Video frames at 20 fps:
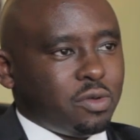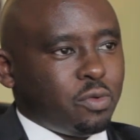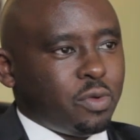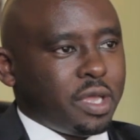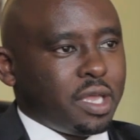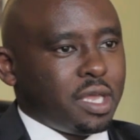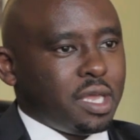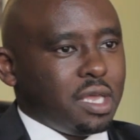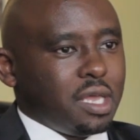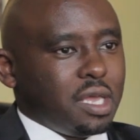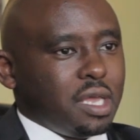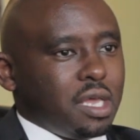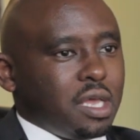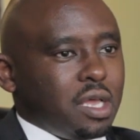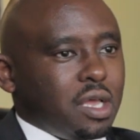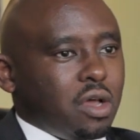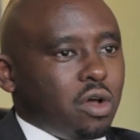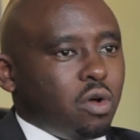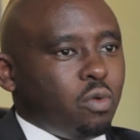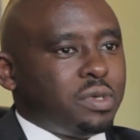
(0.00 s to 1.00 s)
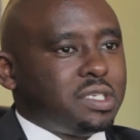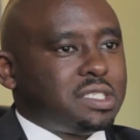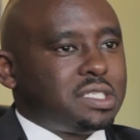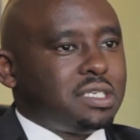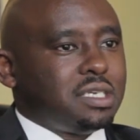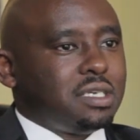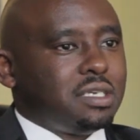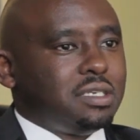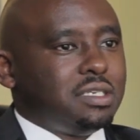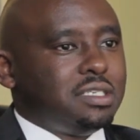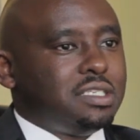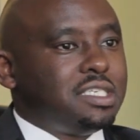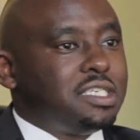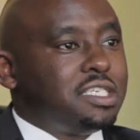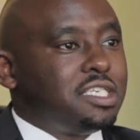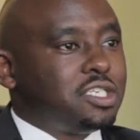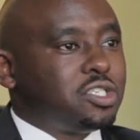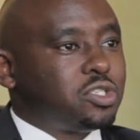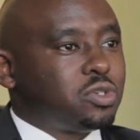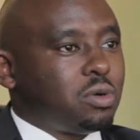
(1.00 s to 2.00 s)
way, we see
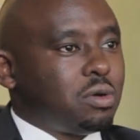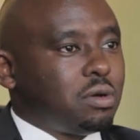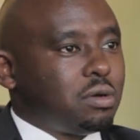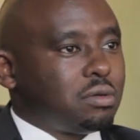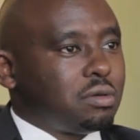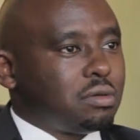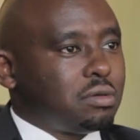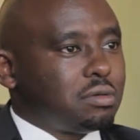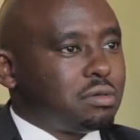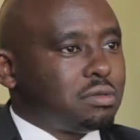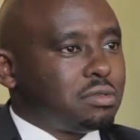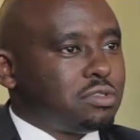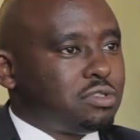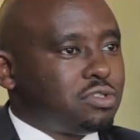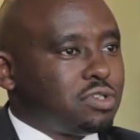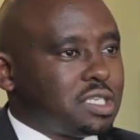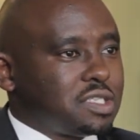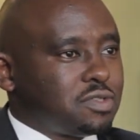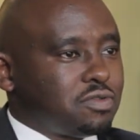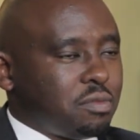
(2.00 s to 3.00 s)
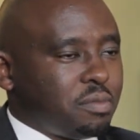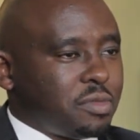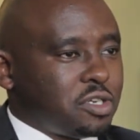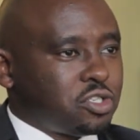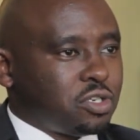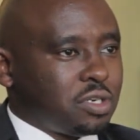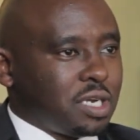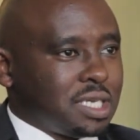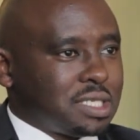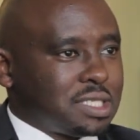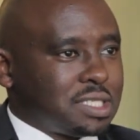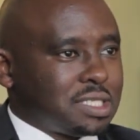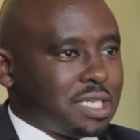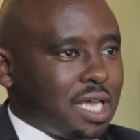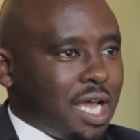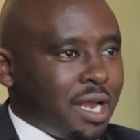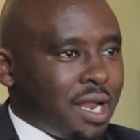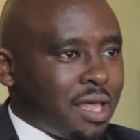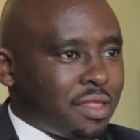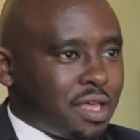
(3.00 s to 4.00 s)
digital transformation as
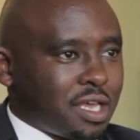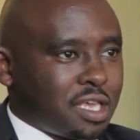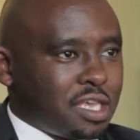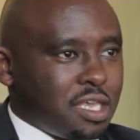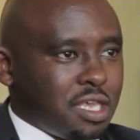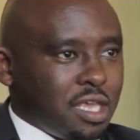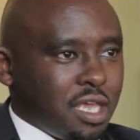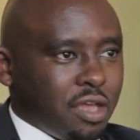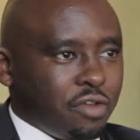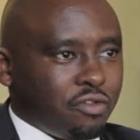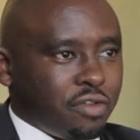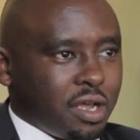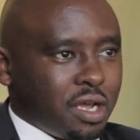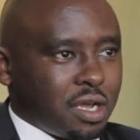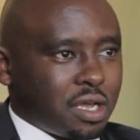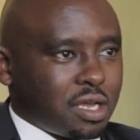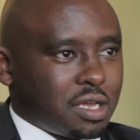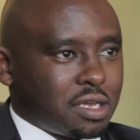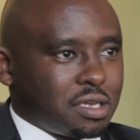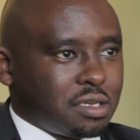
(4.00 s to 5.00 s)
another key area.